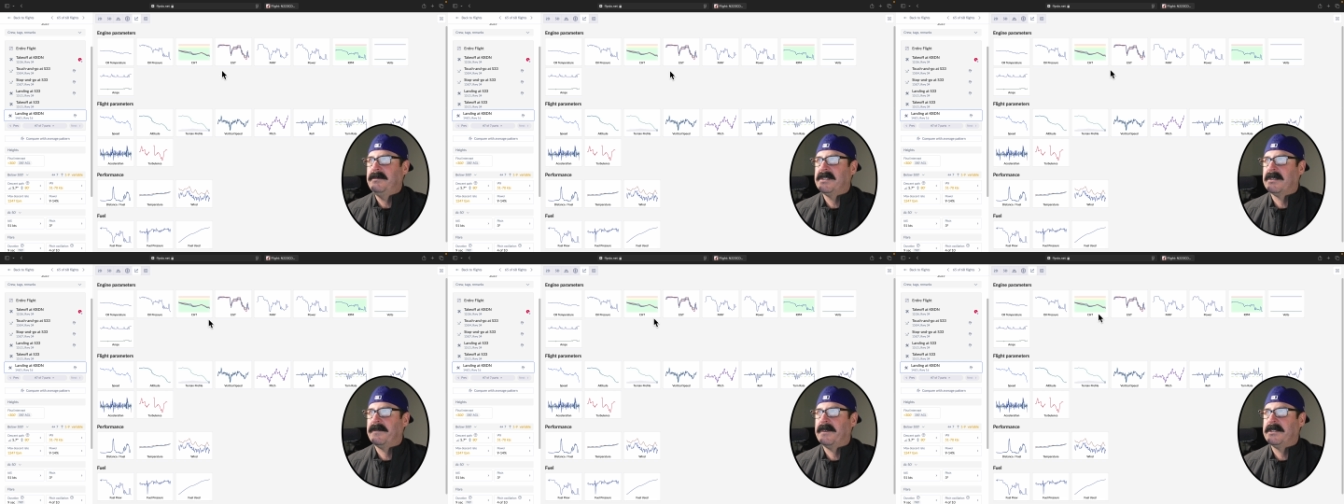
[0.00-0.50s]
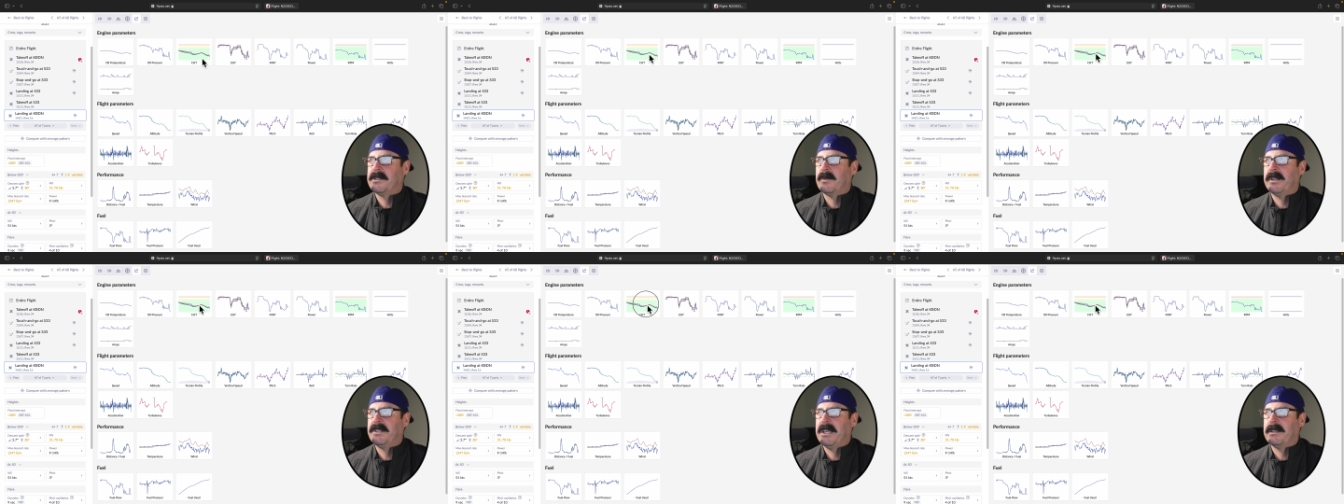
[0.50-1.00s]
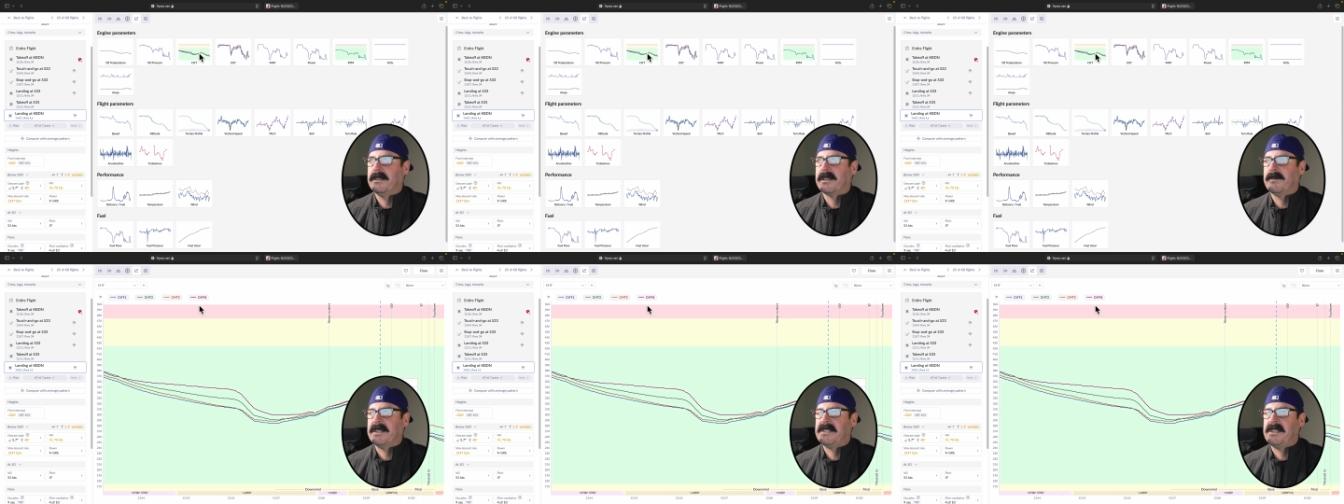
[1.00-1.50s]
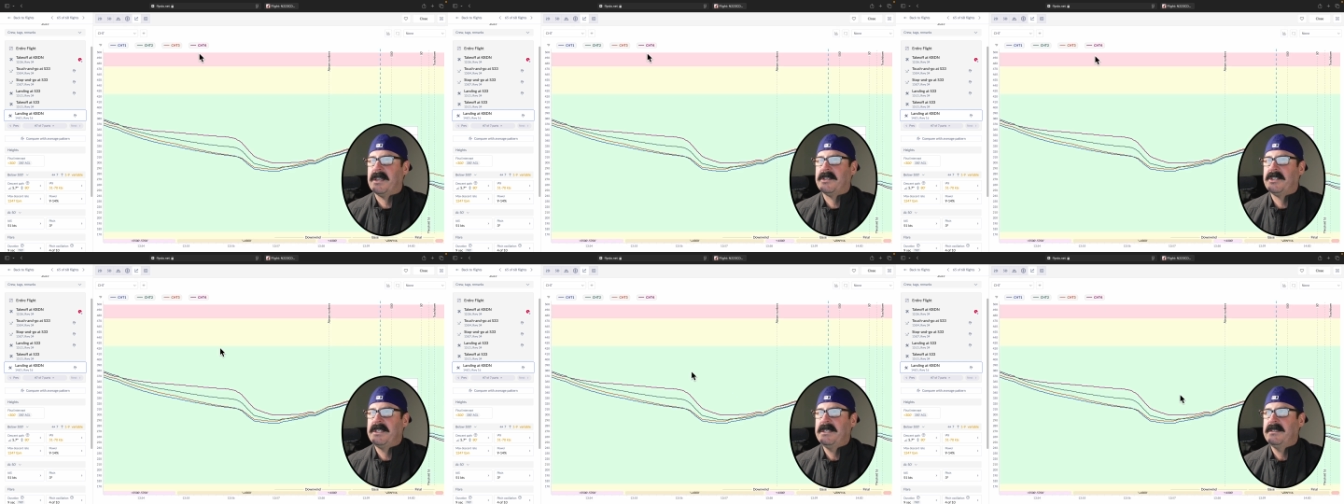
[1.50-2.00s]
So if I just want to take a look at my
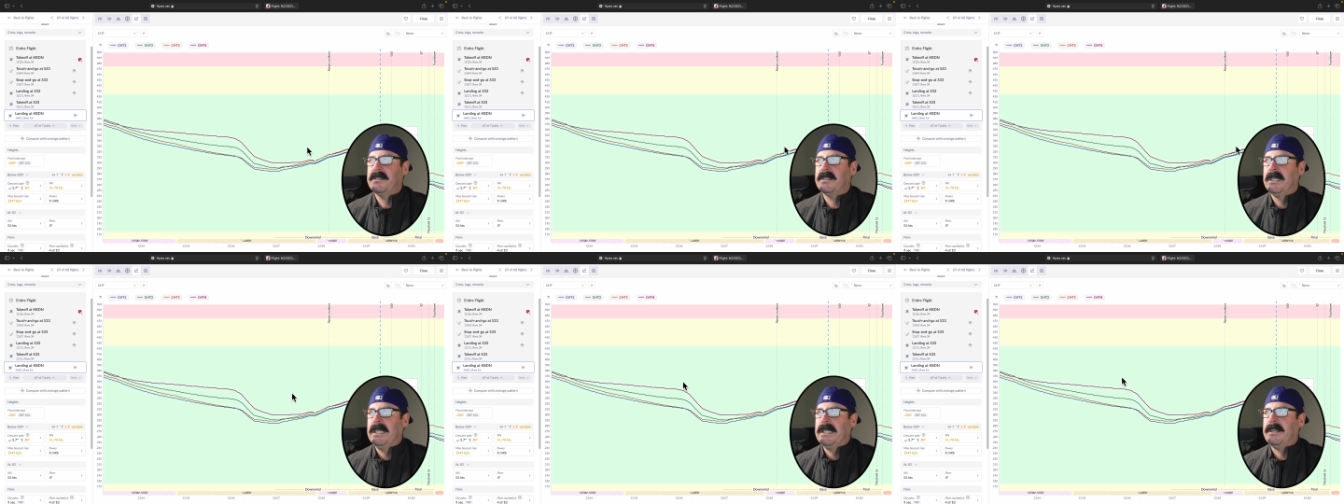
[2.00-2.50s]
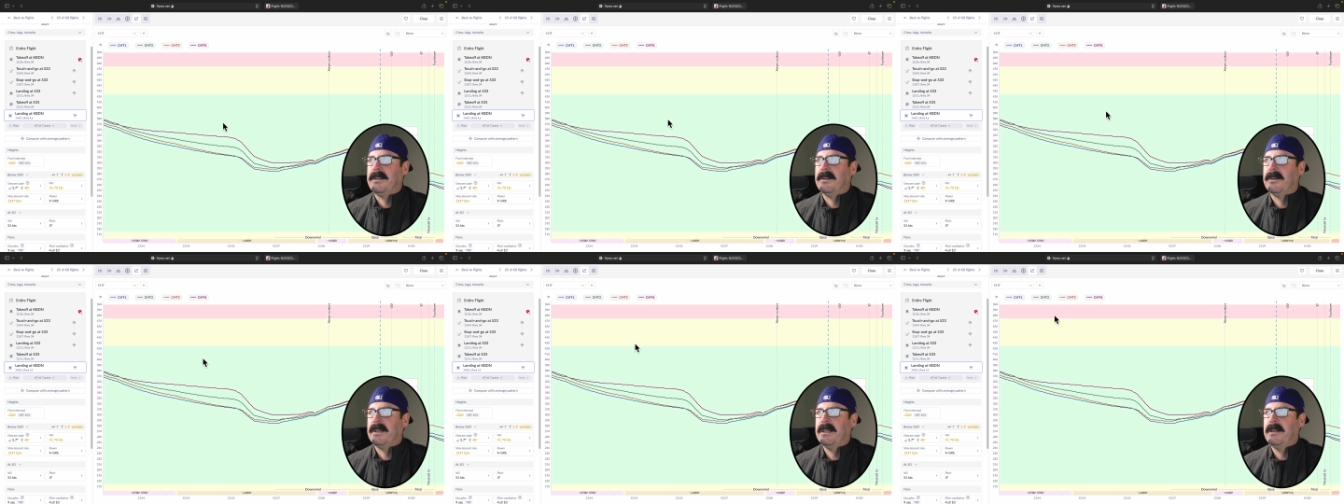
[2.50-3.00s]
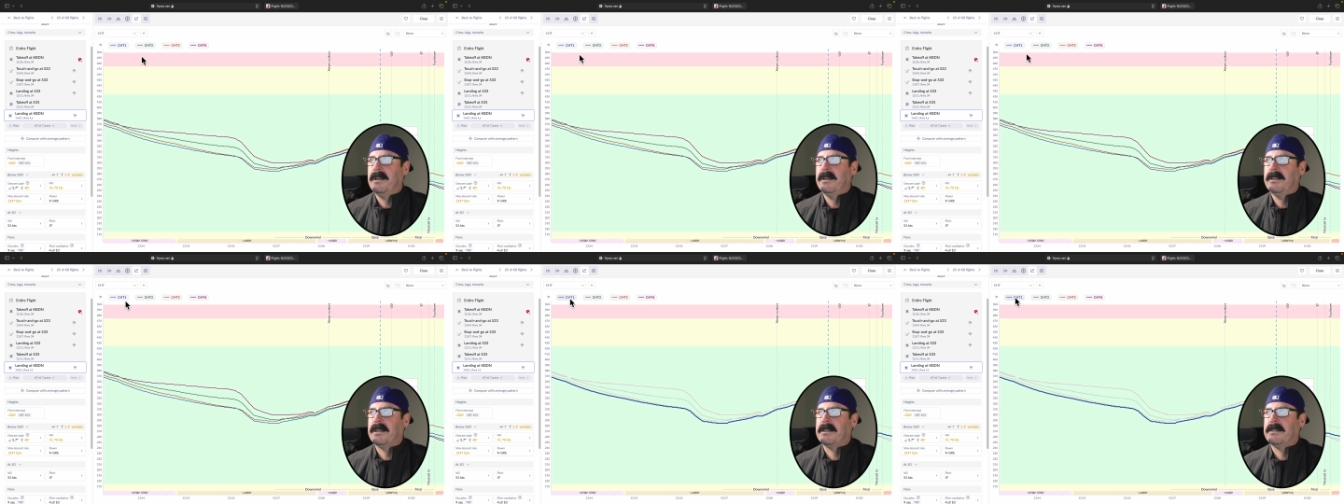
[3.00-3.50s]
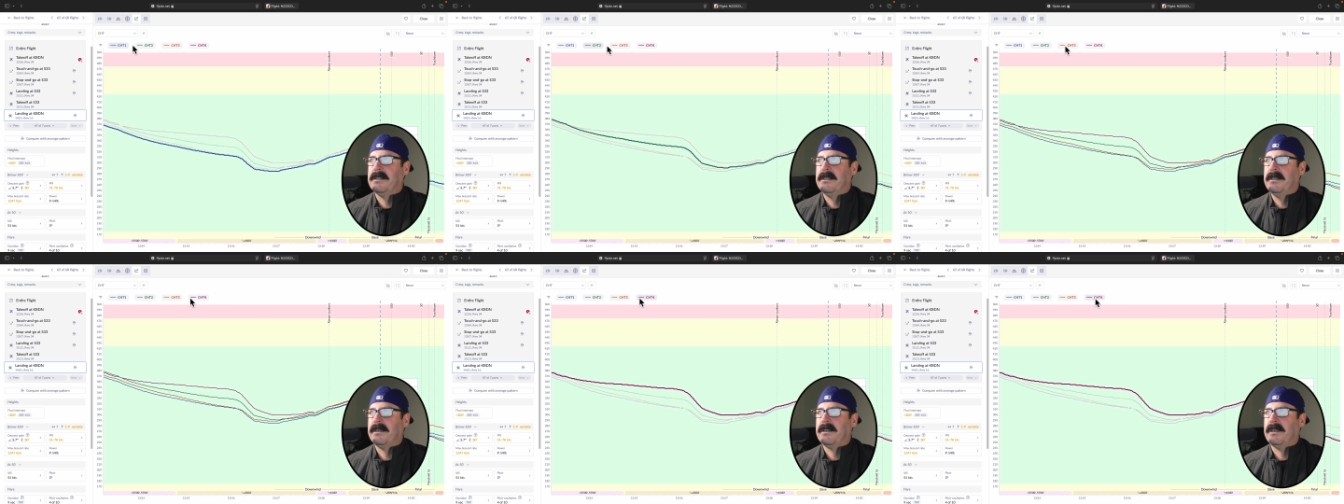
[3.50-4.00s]
CHTs, you can go here, you can,
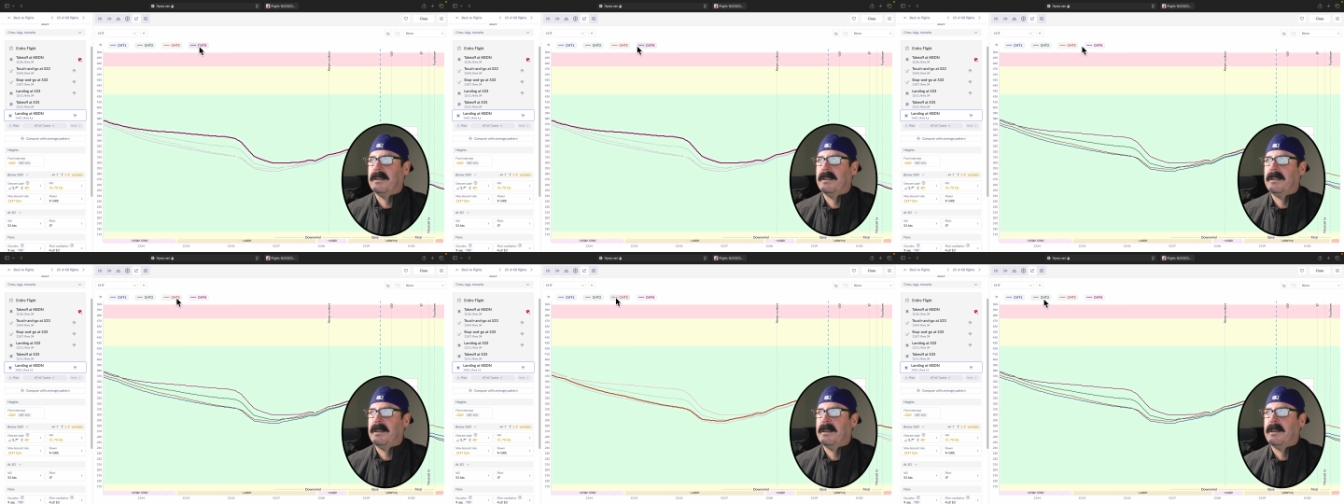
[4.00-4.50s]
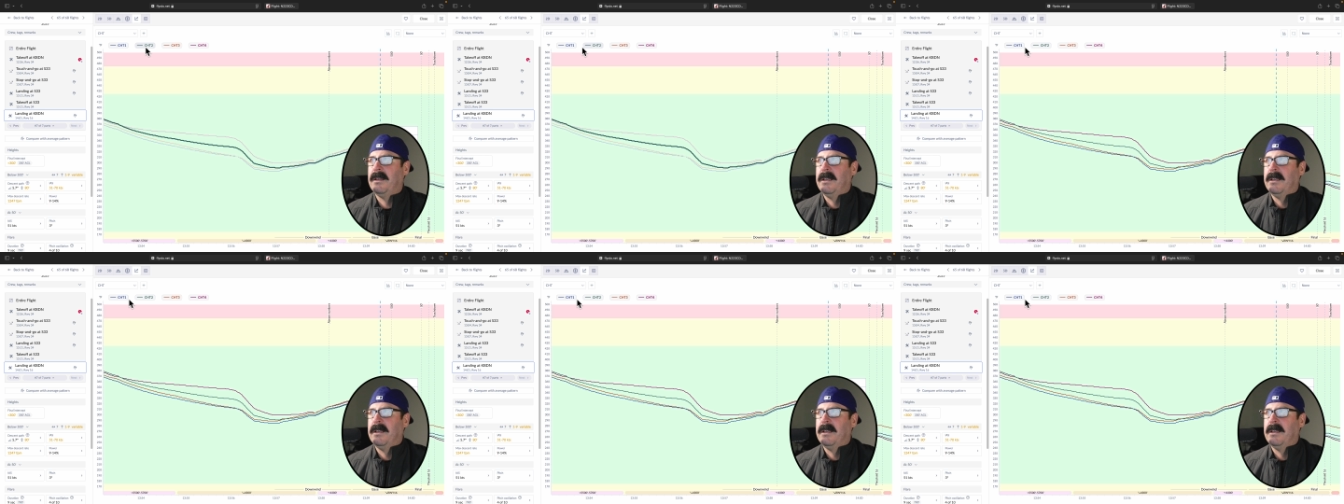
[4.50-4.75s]
you can uh,